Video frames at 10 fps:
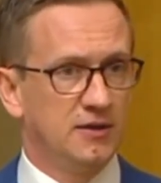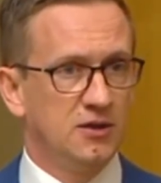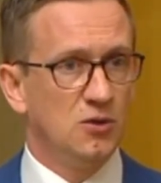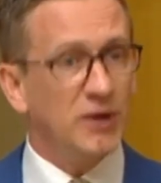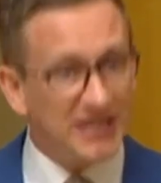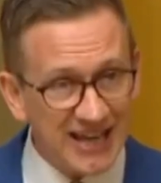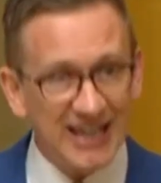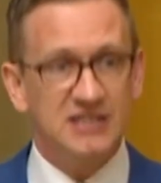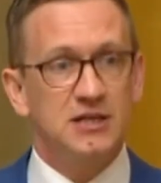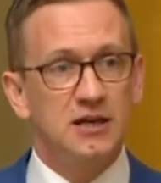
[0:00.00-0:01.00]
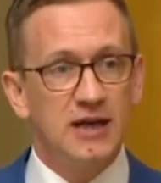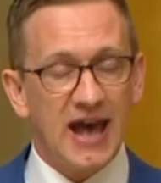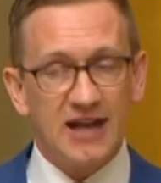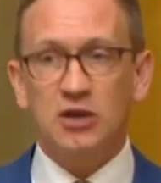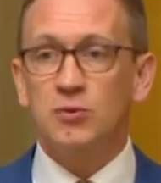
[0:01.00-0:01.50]
We need
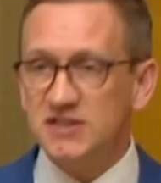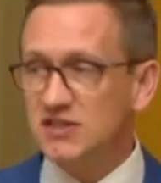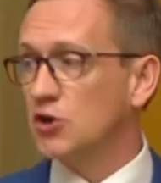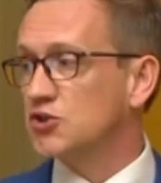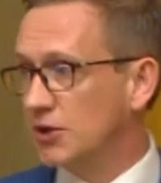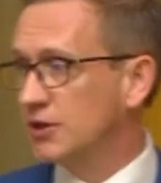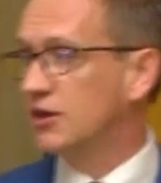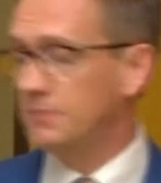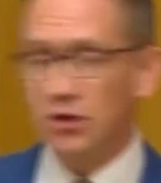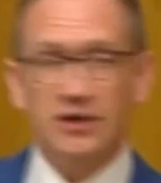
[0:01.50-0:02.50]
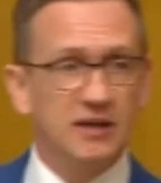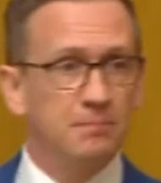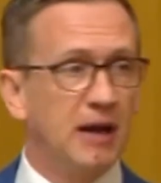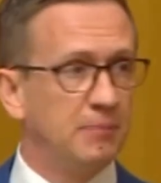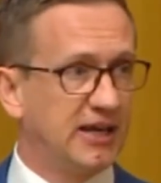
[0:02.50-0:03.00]
adequate social and community and
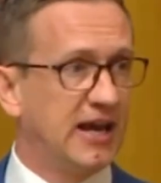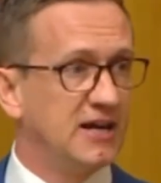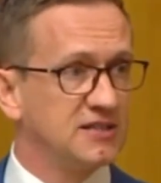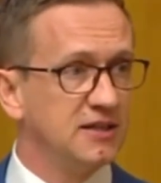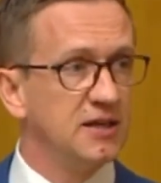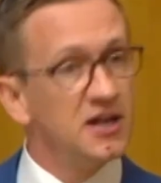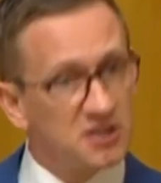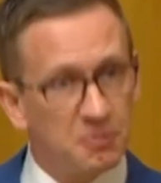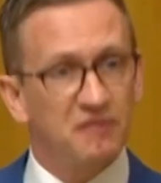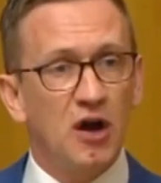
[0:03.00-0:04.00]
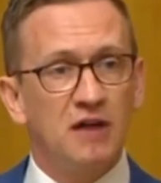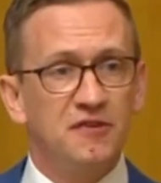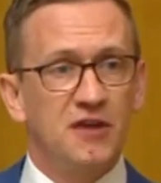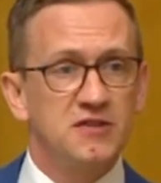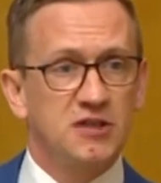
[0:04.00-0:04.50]
public housing to provide for
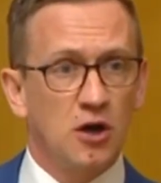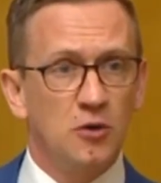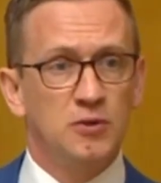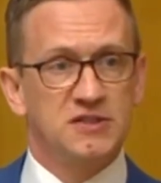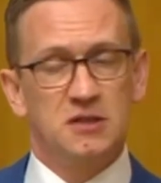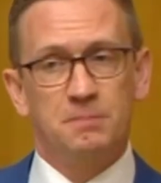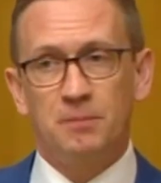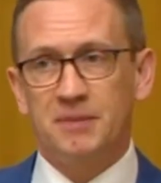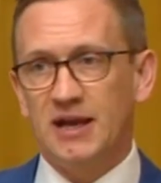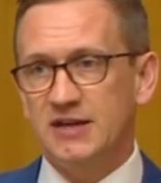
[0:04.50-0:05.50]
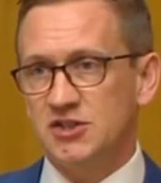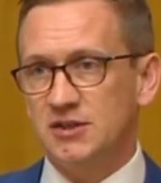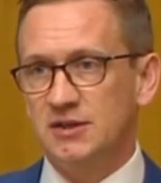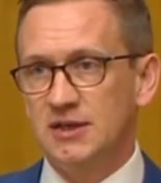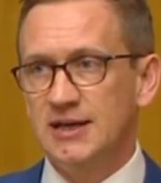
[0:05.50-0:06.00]
those cohorts of the
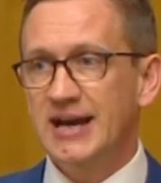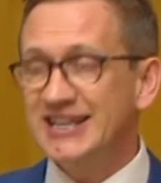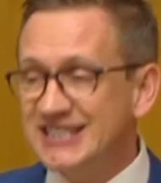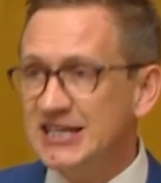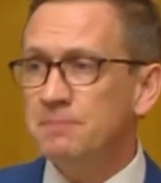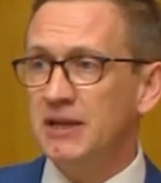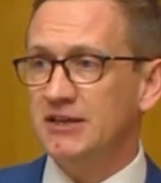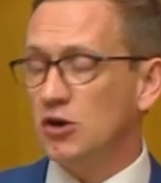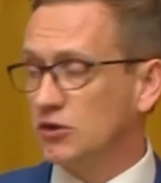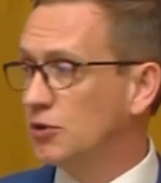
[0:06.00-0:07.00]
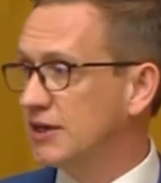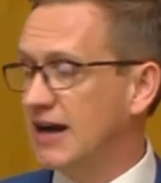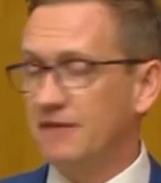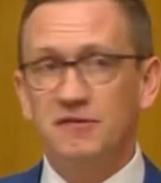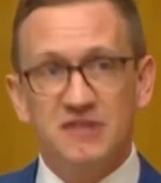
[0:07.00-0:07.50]
population. And it's simply not good
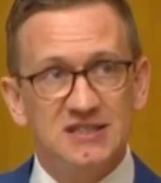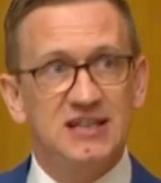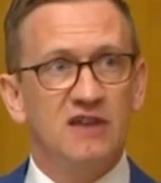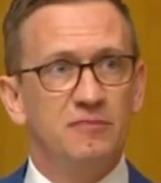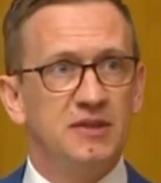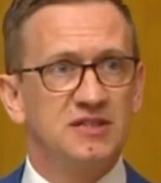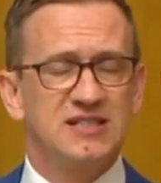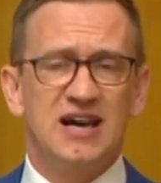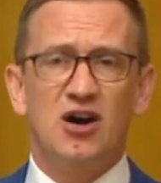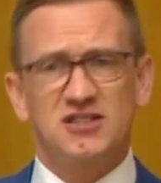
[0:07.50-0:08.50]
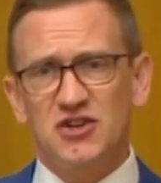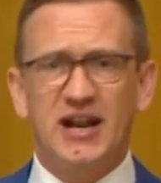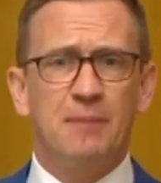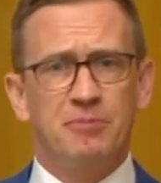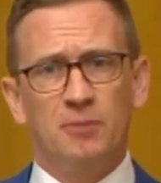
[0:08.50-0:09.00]
enough of this government to say, oh, it's not
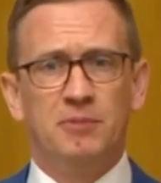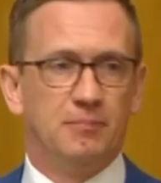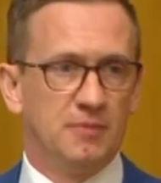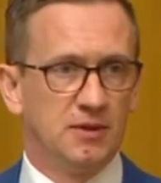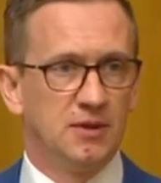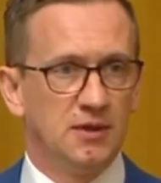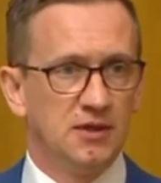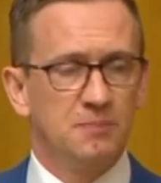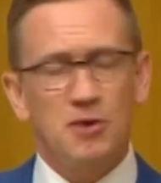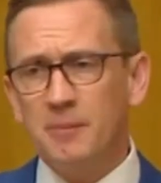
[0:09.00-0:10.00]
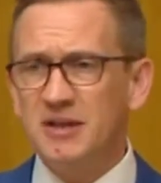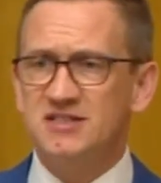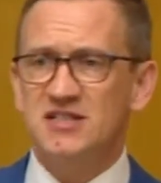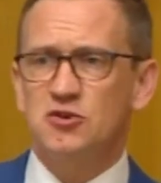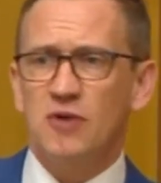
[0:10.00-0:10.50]
our problem. The Prime
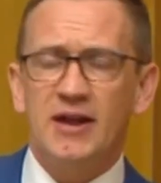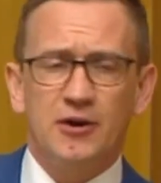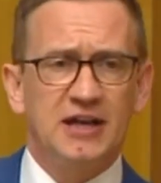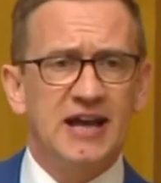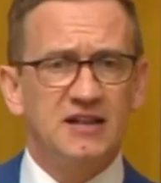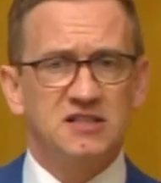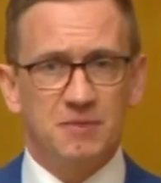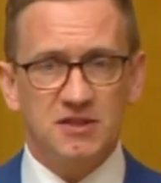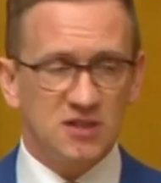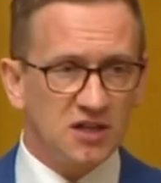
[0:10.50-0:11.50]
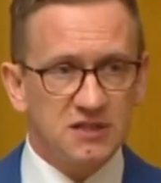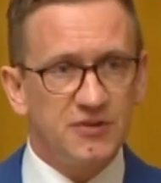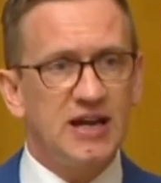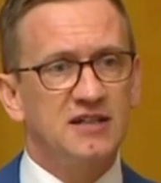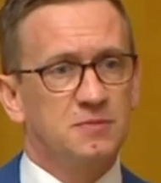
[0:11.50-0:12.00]
Minister's great on announcements, lots of
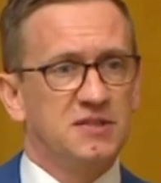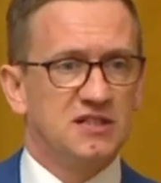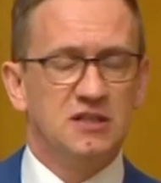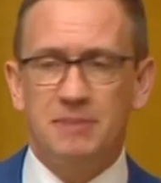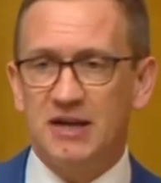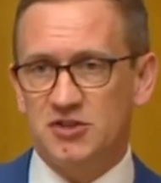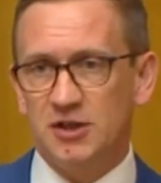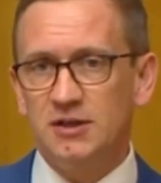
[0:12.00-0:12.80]
announcements in the budget,